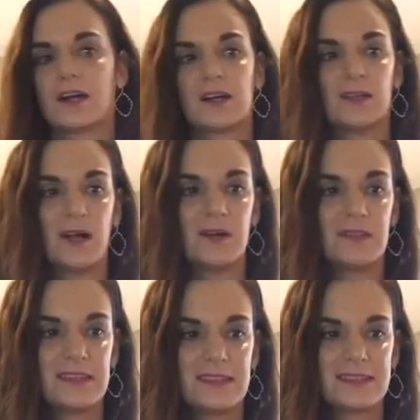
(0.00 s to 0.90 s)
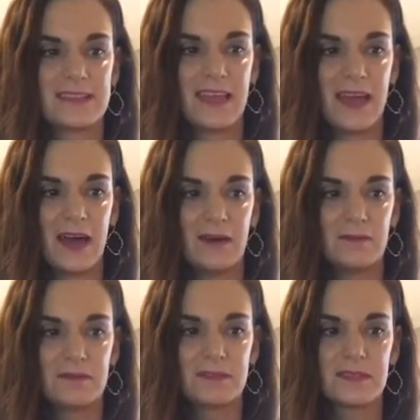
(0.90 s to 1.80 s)
clothing
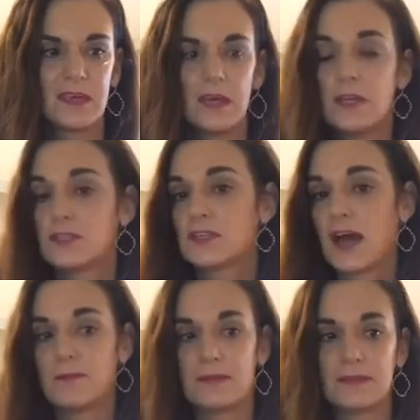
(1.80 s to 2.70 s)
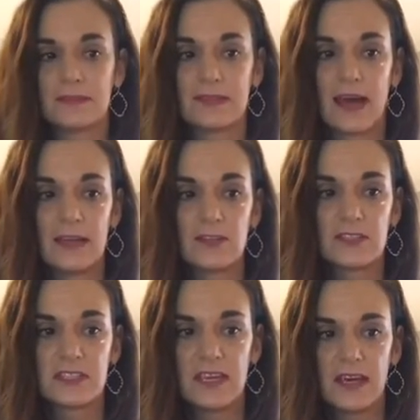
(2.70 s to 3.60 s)
tips, shopping designer
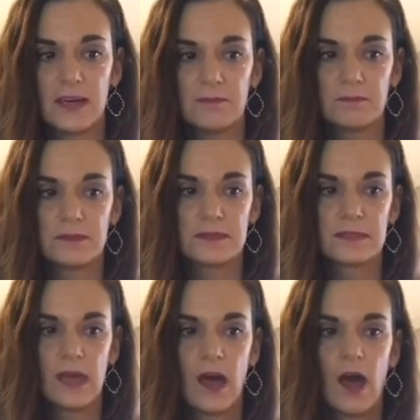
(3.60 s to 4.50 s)
tips.